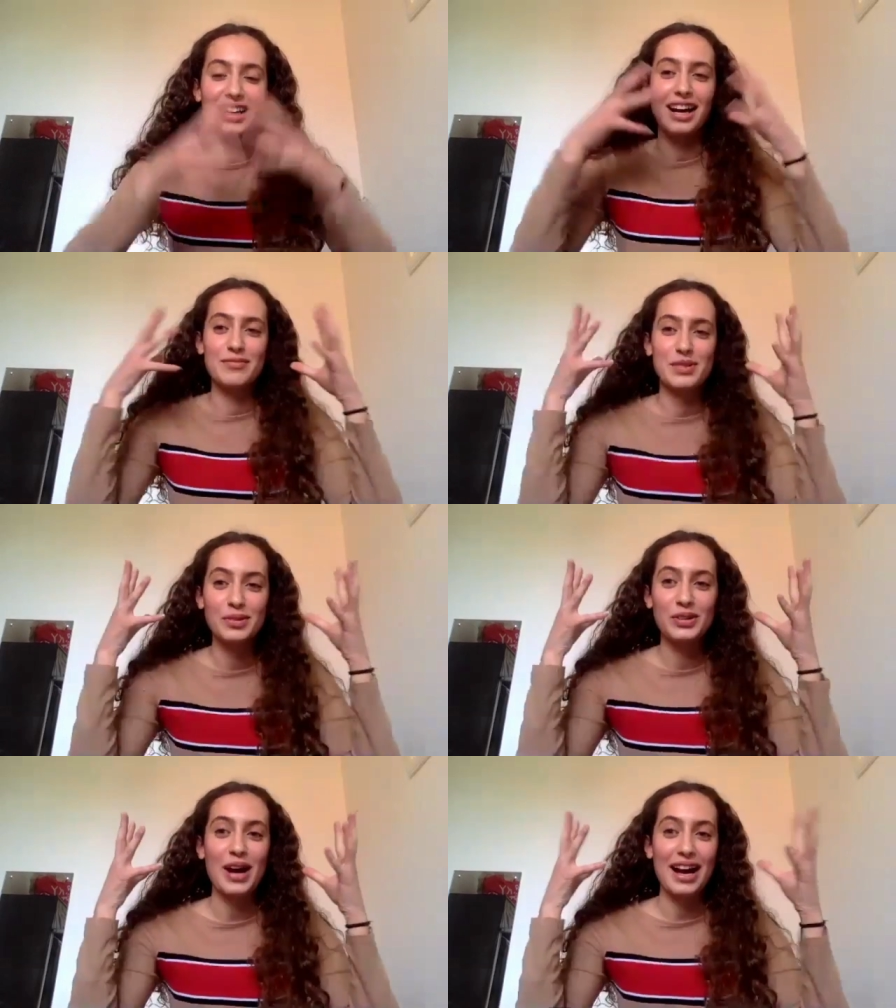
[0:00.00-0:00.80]
i'm
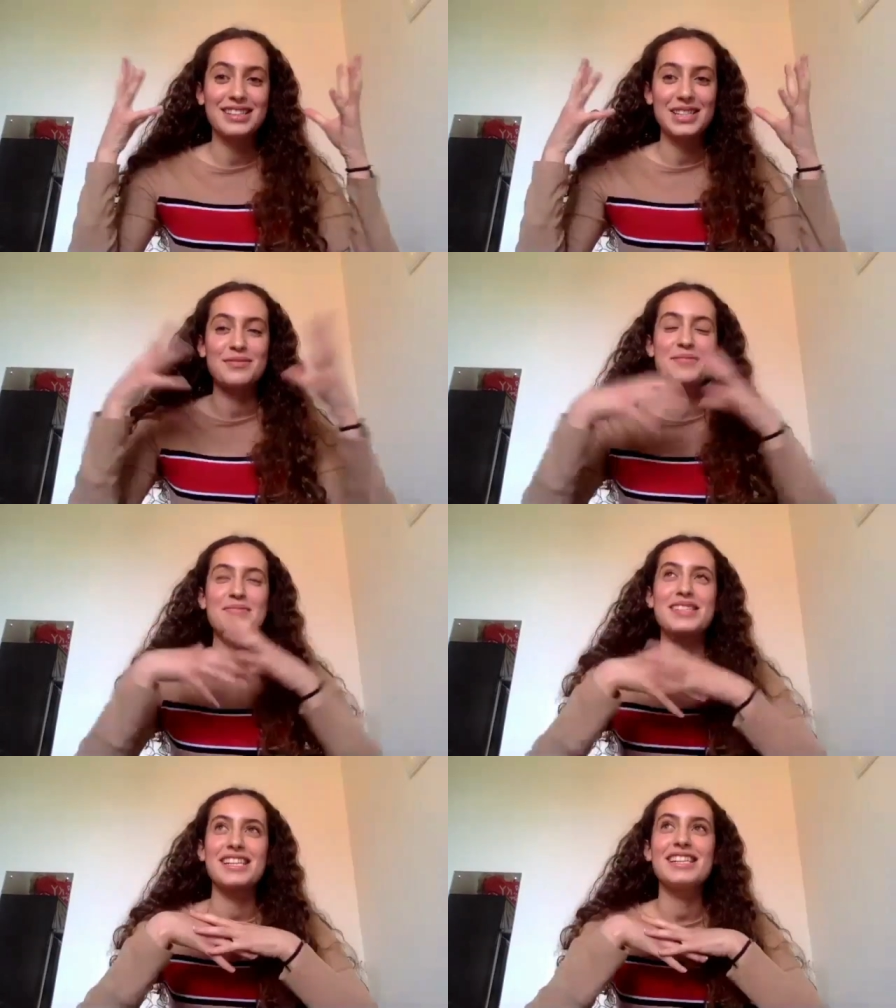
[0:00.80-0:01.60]
someone who has to be
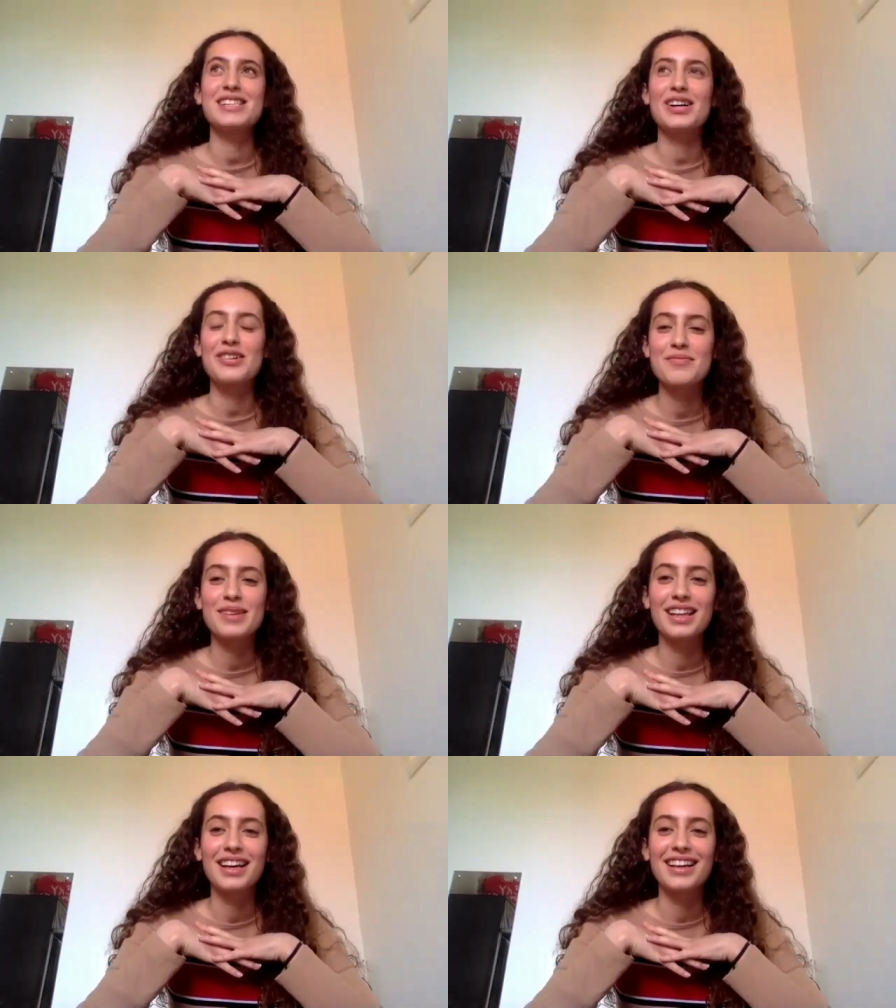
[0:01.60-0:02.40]
busy so i've
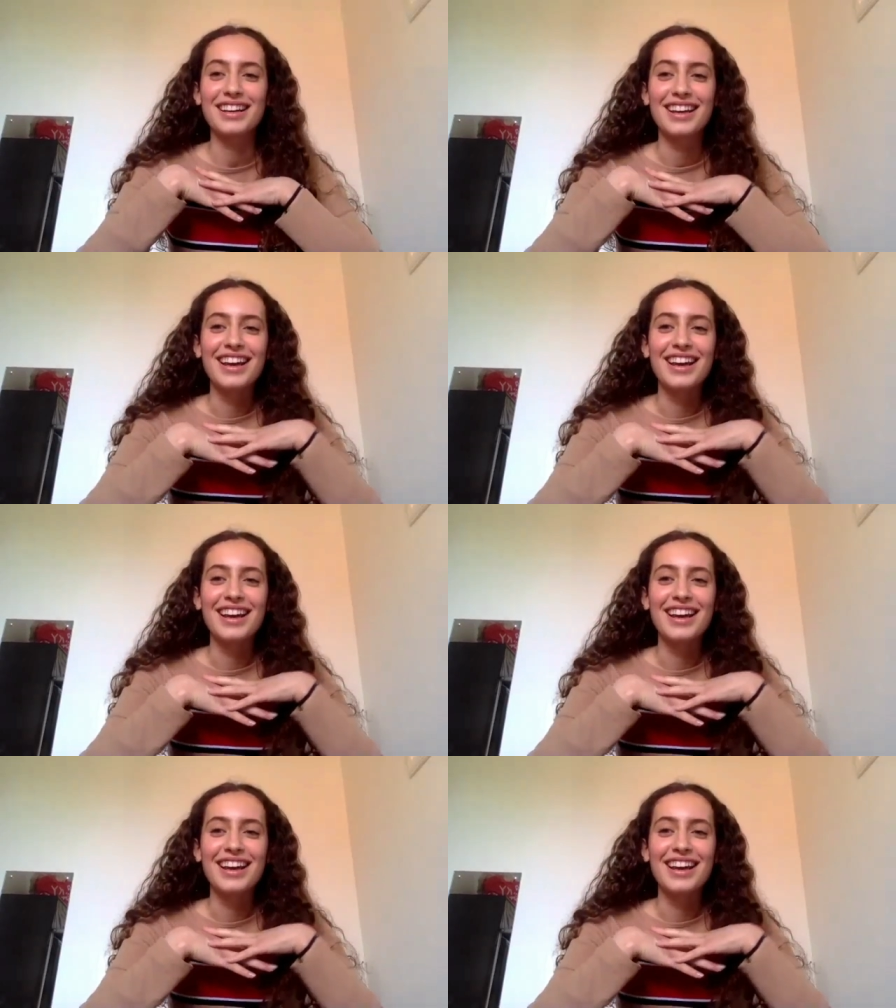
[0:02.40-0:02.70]
been like